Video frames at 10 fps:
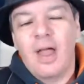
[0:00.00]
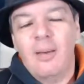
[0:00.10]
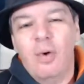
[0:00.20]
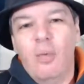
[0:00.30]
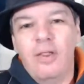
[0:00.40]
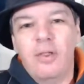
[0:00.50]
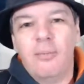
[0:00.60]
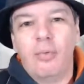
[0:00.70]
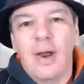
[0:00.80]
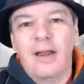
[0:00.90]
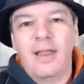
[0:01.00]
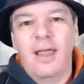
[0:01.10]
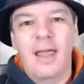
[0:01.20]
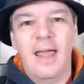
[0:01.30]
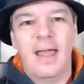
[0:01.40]
with Brad
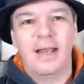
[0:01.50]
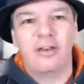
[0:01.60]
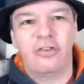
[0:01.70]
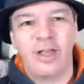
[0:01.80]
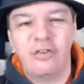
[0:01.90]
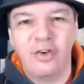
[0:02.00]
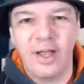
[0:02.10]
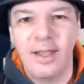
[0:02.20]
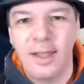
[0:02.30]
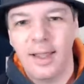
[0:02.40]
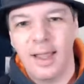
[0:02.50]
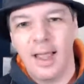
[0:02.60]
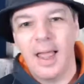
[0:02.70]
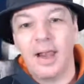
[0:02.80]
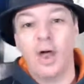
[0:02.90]
and Sanjay.
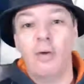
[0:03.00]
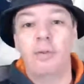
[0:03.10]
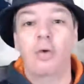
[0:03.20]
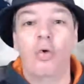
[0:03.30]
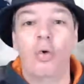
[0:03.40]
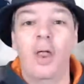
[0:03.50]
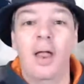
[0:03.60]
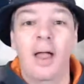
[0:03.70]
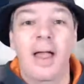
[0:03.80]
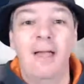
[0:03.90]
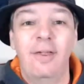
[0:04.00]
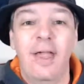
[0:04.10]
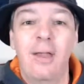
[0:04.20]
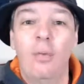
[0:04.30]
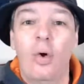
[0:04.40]
And I hope you all are
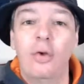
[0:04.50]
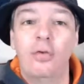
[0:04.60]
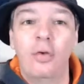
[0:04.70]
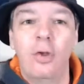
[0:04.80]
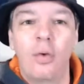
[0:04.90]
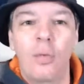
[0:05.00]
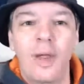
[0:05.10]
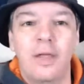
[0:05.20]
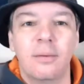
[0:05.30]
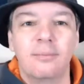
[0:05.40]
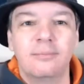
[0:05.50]
having a wonderful week.